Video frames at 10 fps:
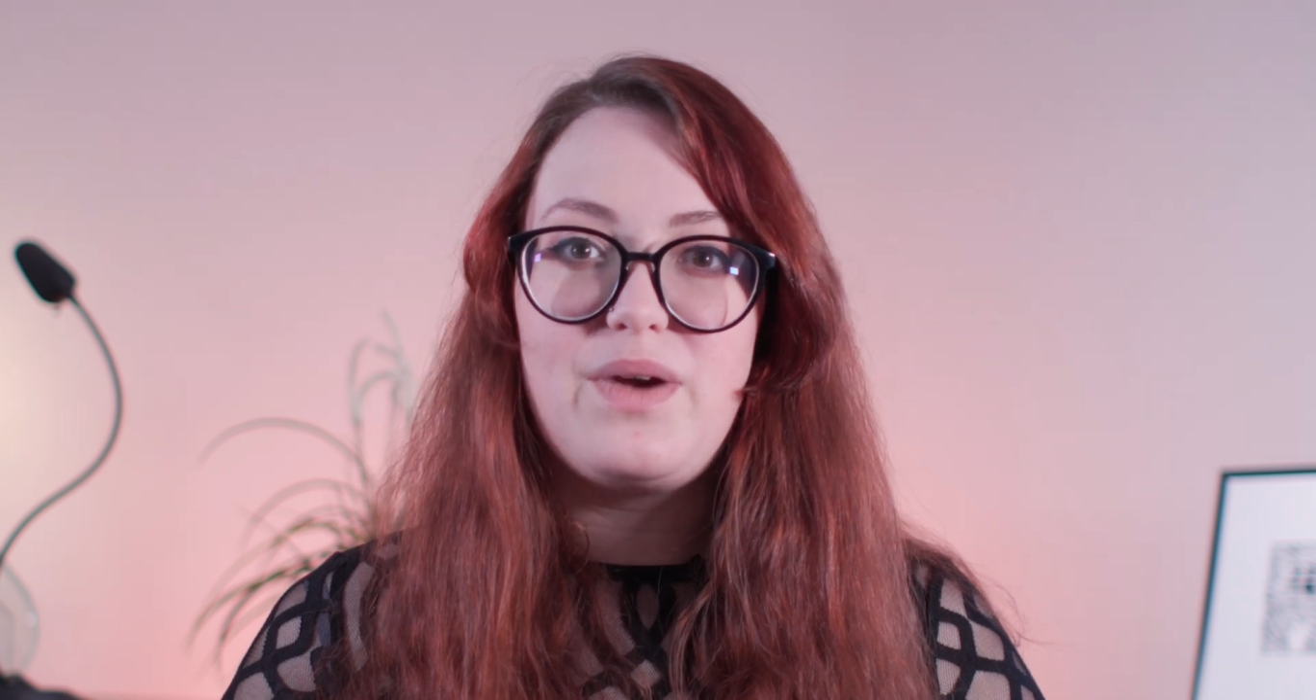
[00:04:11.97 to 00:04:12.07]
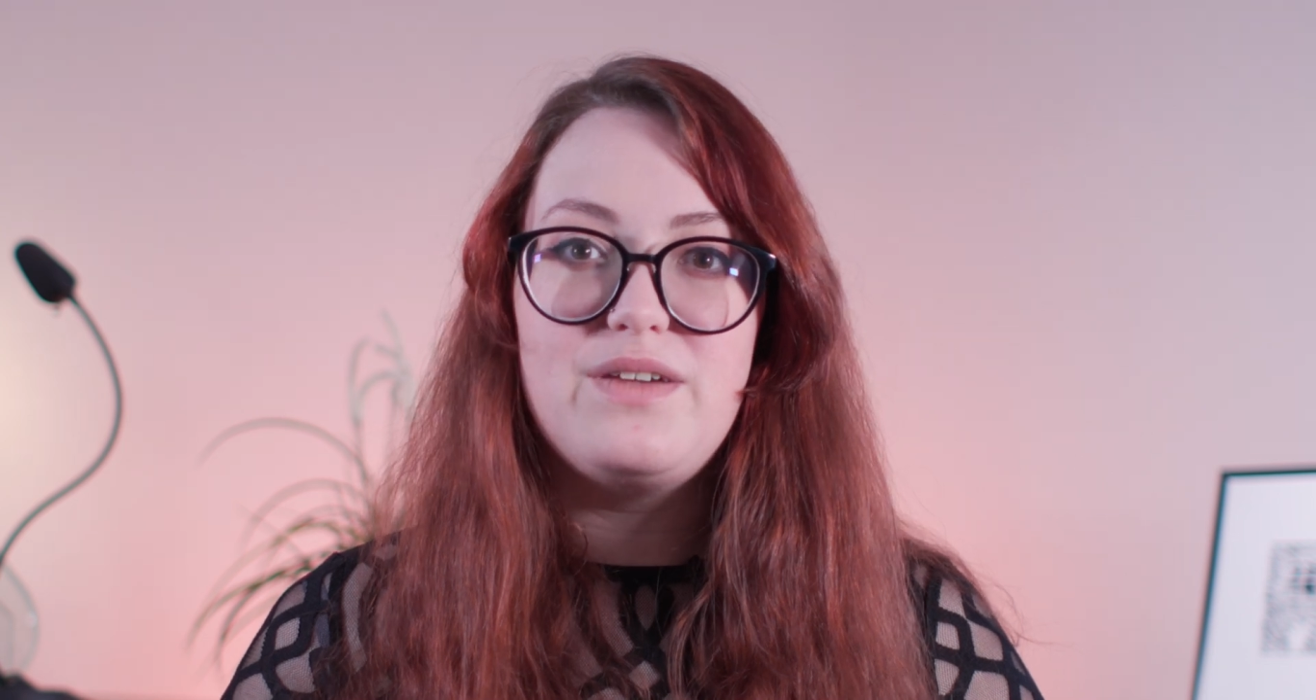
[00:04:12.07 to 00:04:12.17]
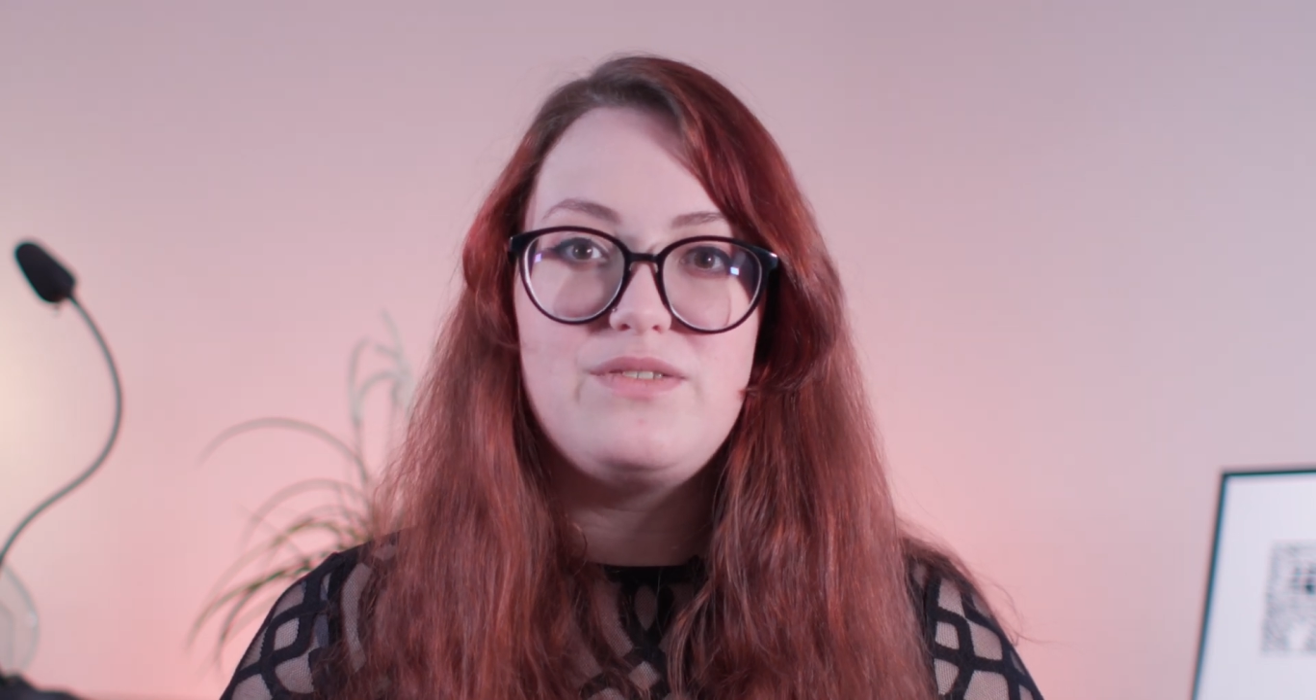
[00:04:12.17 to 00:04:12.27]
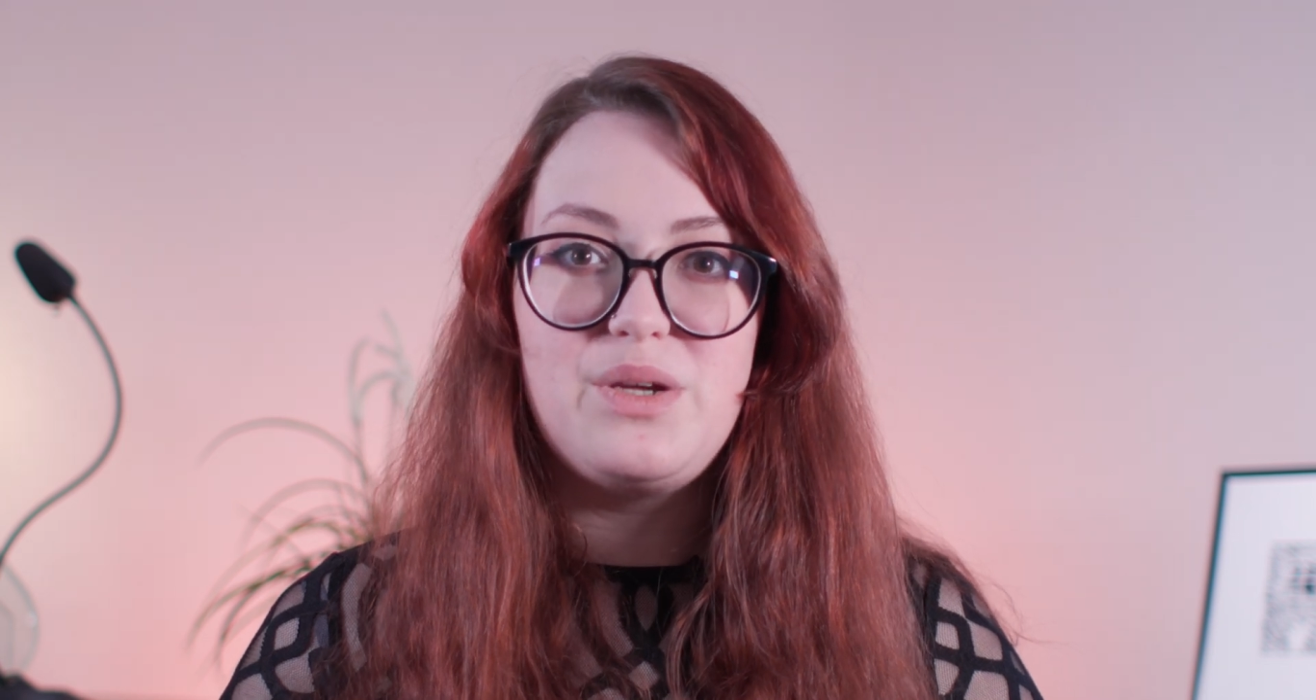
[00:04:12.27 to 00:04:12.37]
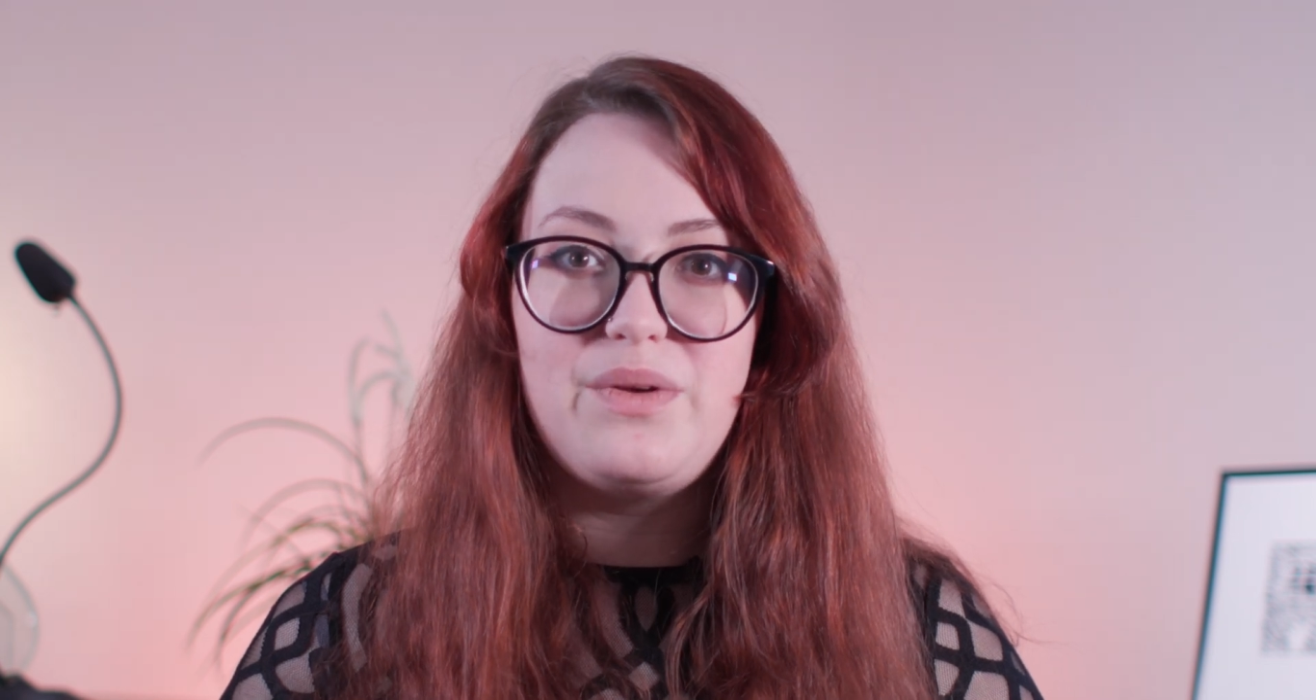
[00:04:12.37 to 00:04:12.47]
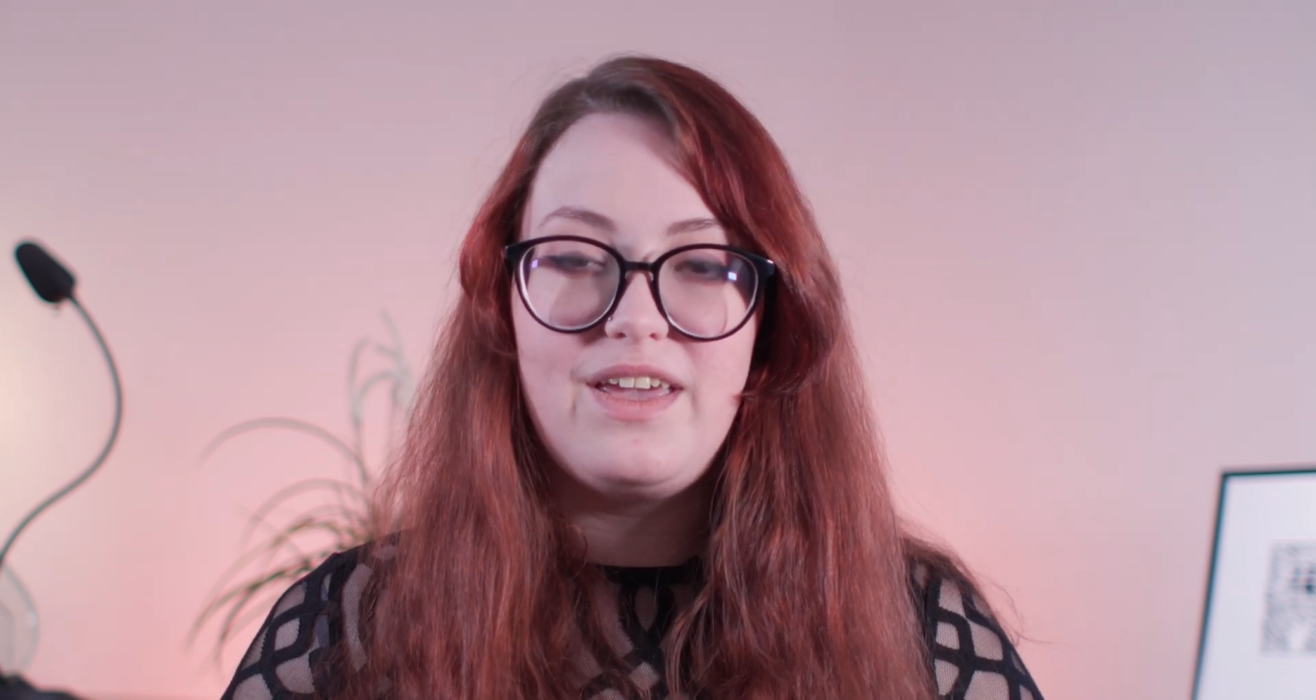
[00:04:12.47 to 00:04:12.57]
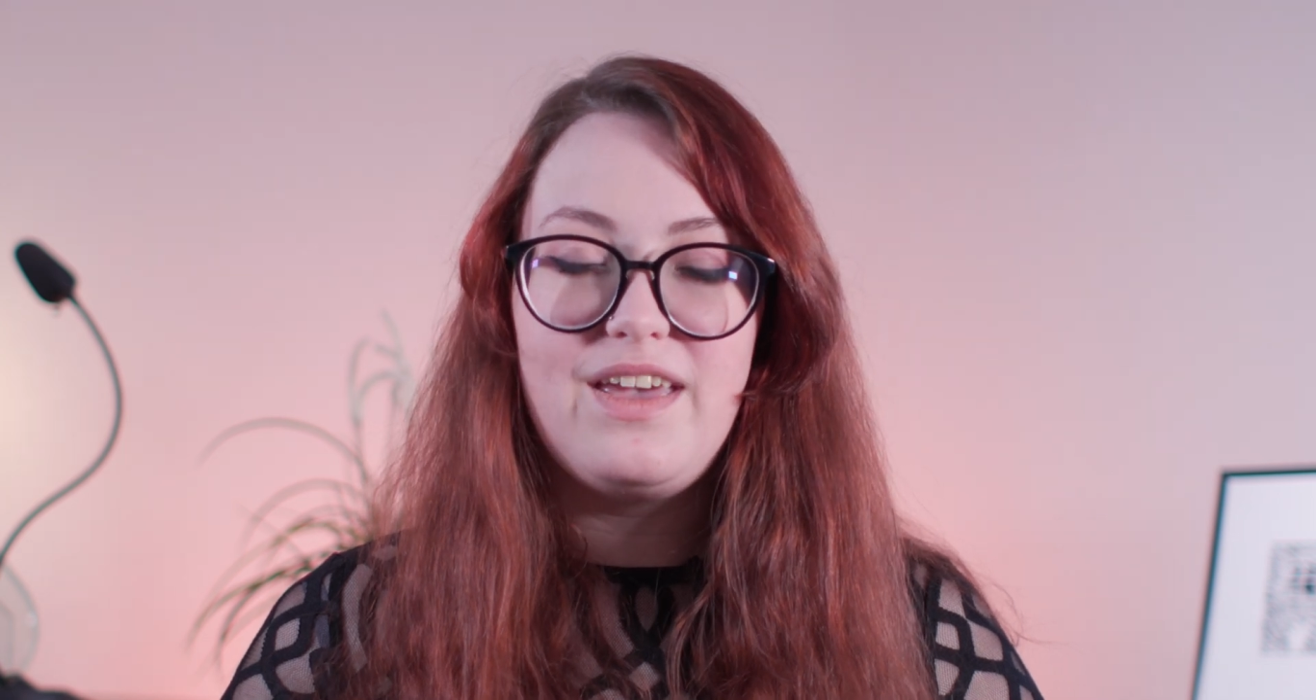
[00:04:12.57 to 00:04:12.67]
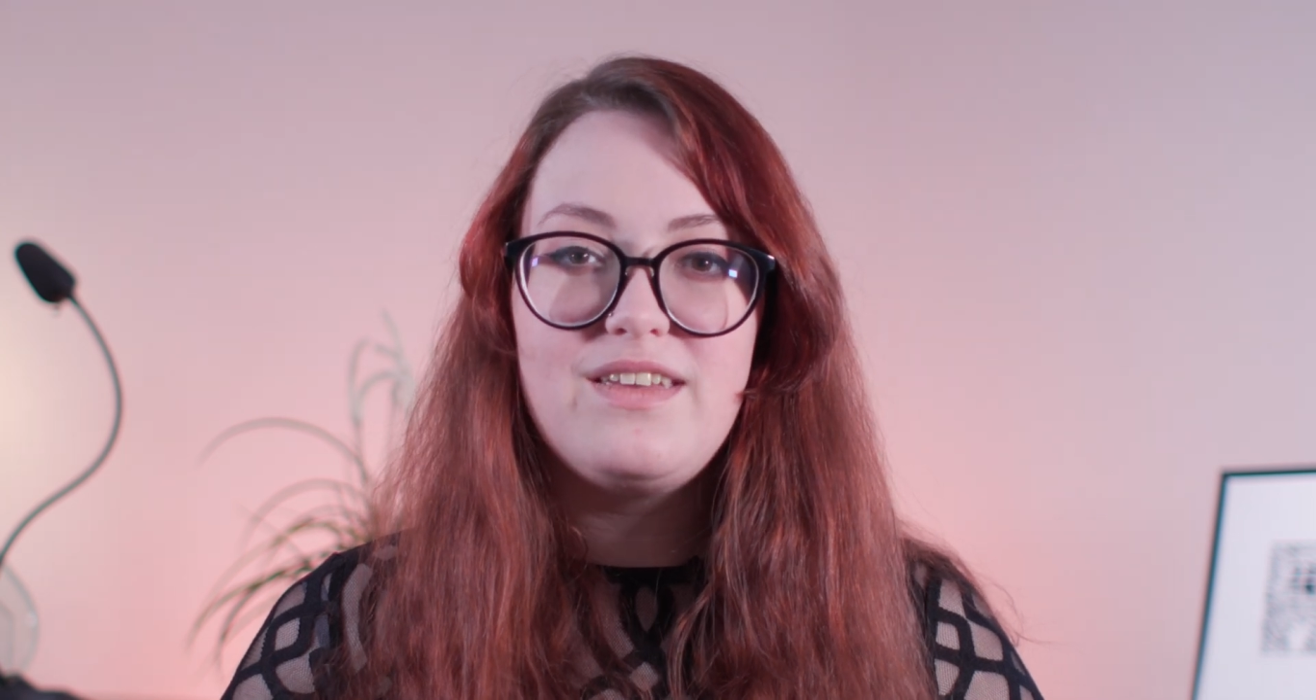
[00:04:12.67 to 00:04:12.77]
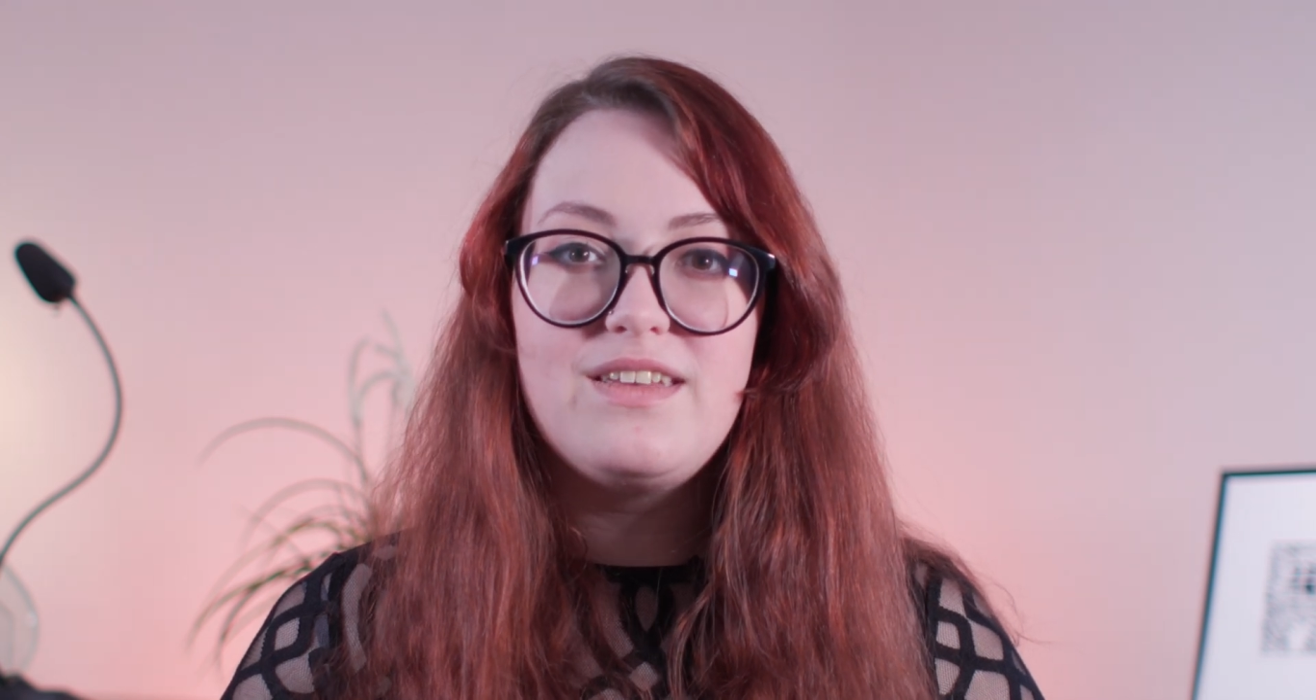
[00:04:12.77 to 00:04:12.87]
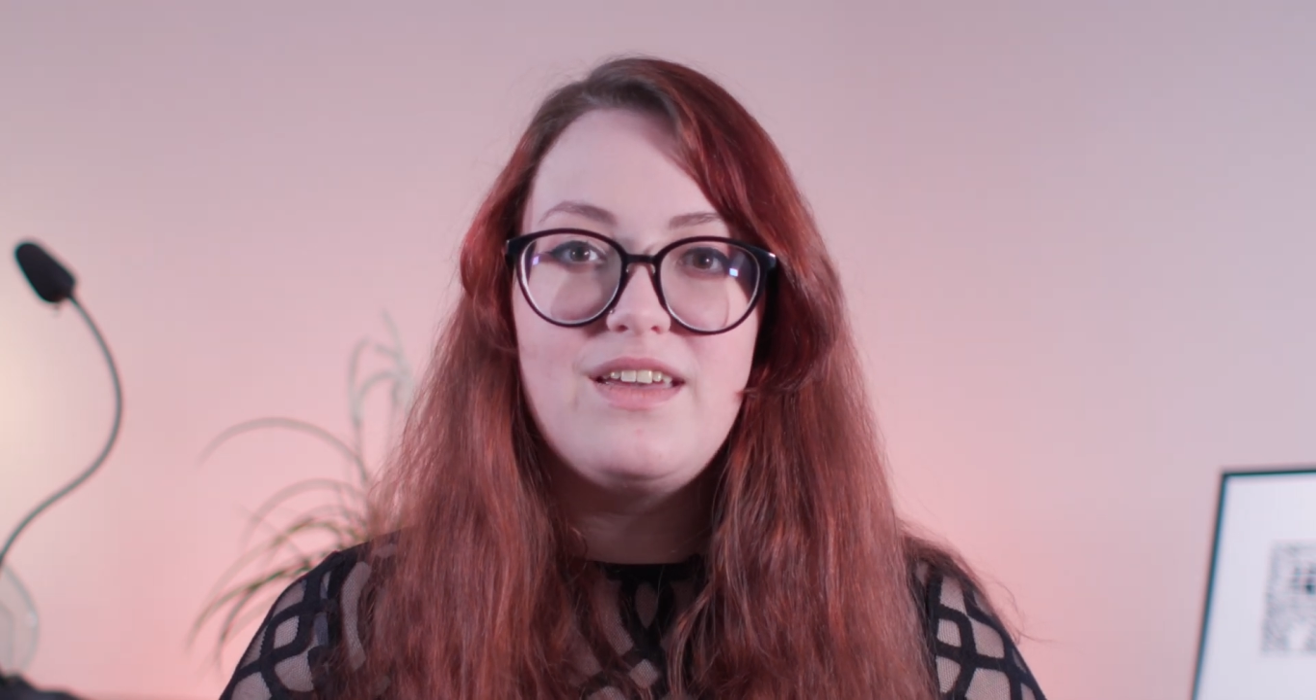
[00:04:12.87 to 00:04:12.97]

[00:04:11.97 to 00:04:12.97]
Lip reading: way of doing it.